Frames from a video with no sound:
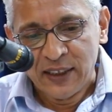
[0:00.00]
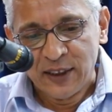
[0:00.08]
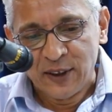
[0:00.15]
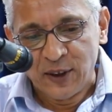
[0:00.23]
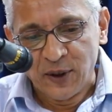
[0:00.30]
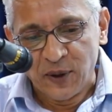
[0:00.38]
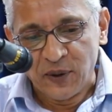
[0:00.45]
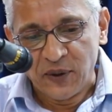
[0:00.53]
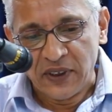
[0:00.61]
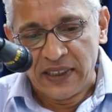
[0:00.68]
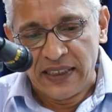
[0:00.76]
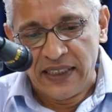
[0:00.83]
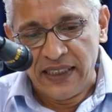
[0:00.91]
So,
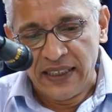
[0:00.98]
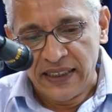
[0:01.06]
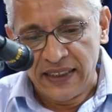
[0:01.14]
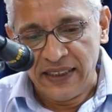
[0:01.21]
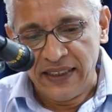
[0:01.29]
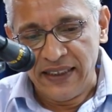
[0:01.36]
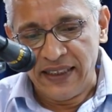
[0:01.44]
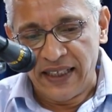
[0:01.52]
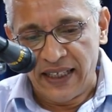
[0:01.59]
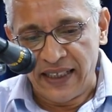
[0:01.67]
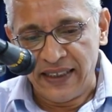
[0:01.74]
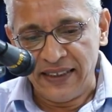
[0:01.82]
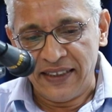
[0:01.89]
theory
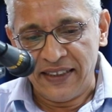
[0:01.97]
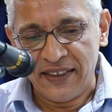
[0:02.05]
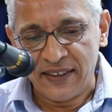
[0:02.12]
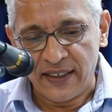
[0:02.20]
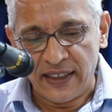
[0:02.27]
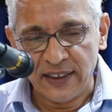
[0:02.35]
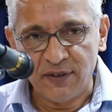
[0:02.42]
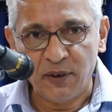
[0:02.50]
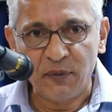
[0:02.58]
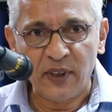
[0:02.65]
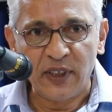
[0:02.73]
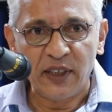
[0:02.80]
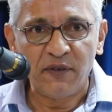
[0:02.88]
and
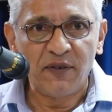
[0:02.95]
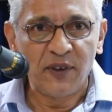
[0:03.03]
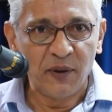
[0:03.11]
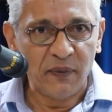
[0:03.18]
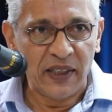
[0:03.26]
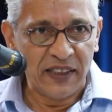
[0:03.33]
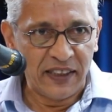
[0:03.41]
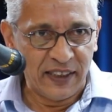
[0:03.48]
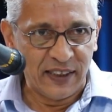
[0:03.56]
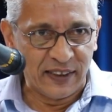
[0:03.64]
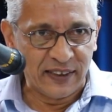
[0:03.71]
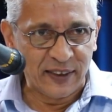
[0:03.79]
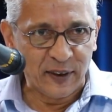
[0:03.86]
transformative
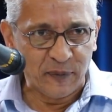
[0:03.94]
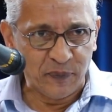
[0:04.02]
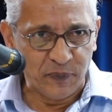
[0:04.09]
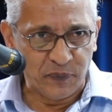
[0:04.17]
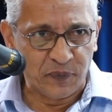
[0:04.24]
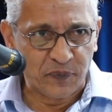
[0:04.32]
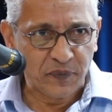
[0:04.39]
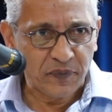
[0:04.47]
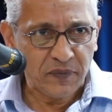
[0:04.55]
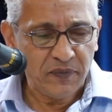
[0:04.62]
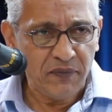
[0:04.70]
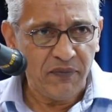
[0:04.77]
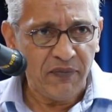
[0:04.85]
humanities.
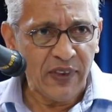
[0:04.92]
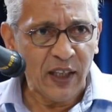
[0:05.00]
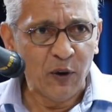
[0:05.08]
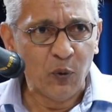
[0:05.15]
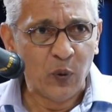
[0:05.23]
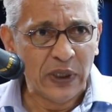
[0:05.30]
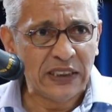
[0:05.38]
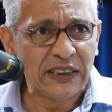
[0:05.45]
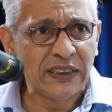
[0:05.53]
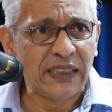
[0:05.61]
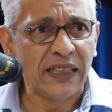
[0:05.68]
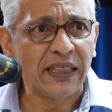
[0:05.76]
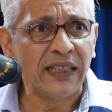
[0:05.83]
Which
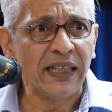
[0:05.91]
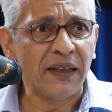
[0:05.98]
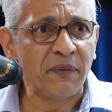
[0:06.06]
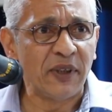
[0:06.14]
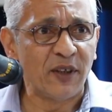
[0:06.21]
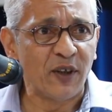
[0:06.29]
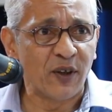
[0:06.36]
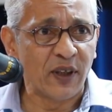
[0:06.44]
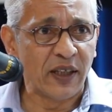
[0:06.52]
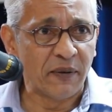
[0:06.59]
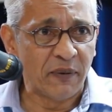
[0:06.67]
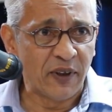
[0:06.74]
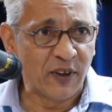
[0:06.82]
theory are we
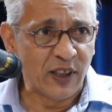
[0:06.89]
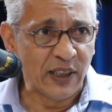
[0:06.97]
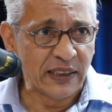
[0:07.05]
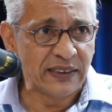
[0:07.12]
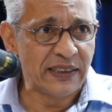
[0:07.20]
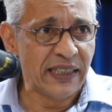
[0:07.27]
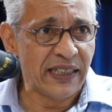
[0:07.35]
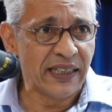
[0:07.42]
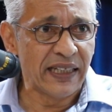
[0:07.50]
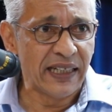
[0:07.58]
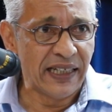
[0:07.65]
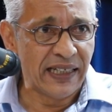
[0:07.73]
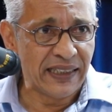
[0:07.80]
talking about? Is
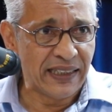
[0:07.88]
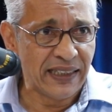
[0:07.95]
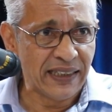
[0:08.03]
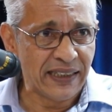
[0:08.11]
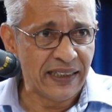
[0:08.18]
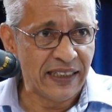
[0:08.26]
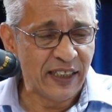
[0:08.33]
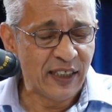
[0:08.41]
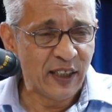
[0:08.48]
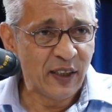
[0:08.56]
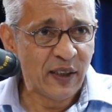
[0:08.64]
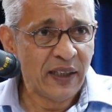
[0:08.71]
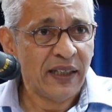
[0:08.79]
there a theory?
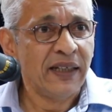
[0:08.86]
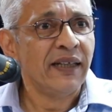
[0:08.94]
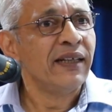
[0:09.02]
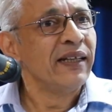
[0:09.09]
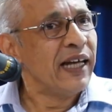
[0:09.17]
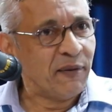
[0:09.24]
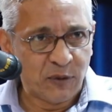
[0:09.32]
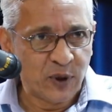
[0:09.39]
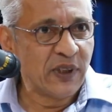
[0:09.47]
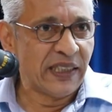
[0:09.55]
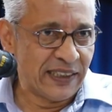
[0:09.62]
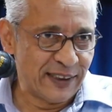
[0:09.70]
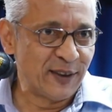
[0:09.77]
I'm
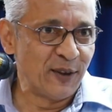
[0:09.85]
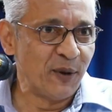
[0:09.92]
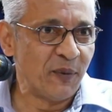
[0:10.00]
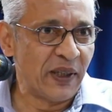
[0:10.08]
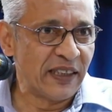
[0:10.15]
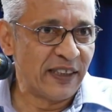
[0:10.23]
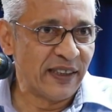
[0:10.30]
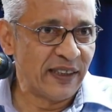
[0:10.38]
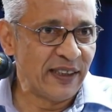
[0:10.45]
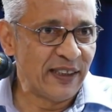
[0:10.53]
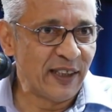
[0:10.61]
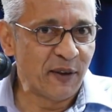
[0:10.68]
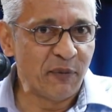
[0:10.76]
sure there is no one
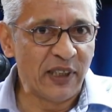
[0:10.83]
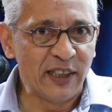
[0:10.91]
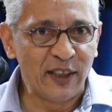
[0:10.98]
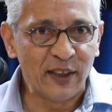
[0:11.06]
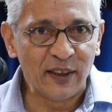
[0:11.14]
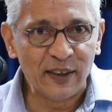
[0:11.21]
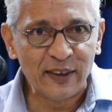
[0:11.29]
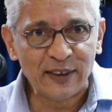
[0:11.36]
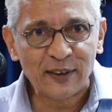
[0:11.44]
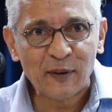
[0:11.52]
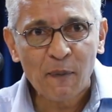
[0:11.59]
theory, there are many theories.